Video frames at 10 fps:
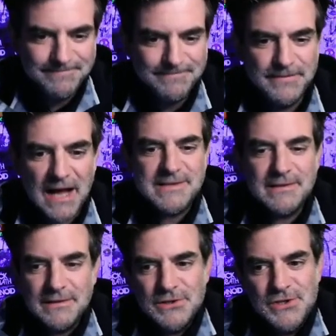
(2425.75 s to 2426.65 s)
That's a
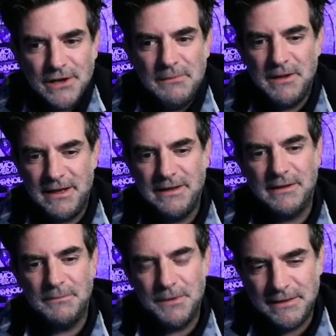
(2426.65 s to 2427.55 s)
legitimate thing to
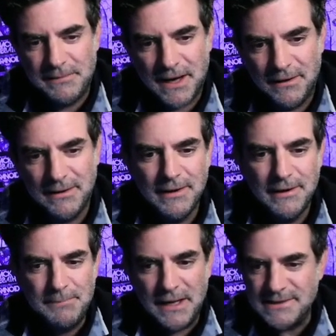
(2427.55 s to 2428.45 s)
complain about.
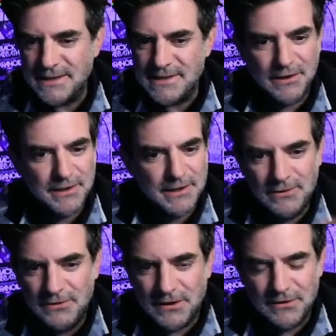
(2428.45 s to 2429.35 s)
Bands like Sonic
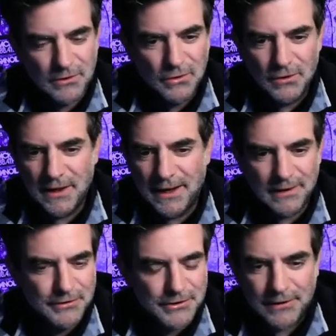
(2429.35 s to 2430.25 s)
Youth and the whole like
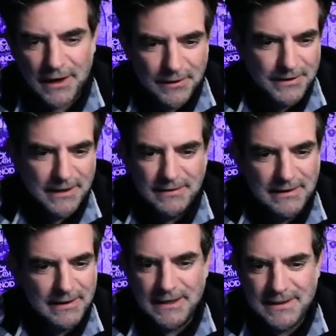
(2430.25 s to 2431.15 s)
underground
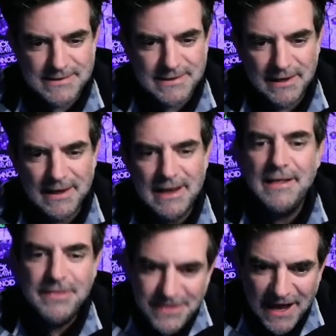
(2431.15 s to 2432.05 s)
indie 80s thing,
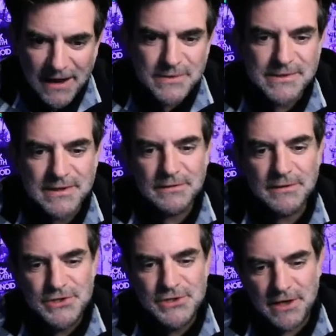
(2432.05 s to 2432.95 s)
that was their
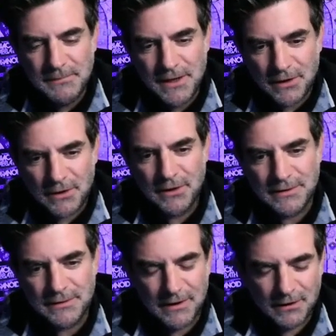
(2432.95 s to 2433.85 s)
legitimate
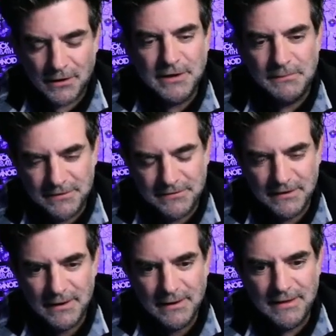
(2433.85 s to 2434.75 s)
argument.
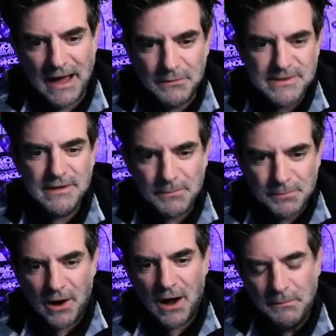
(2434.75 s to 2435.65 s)
That was their
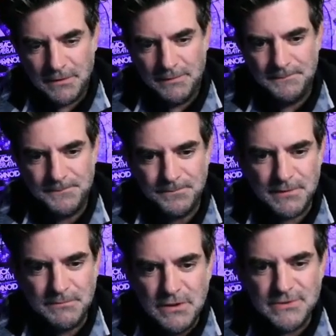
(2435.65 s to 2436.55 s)
problem.
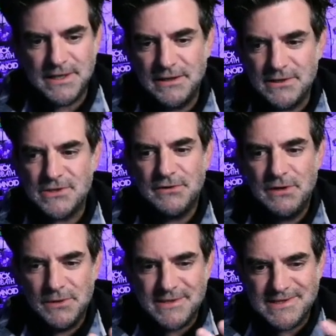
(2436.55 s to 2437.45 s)
The music industry
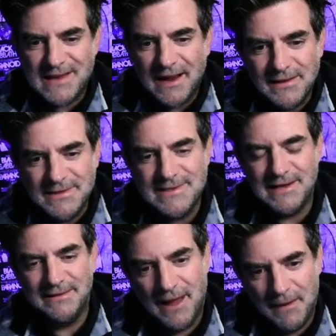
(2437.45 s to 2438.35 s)
was
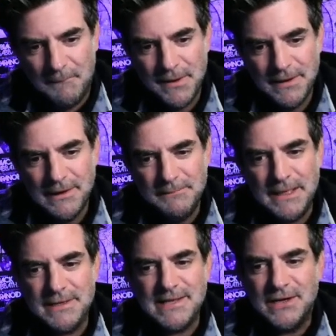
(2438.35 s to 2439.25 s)
silencing them
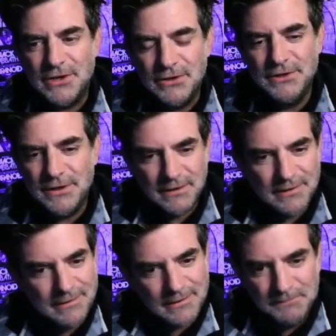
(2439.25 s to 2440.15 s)
because they couldn't
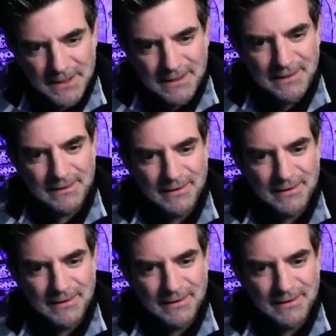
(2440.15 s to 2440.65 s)
compete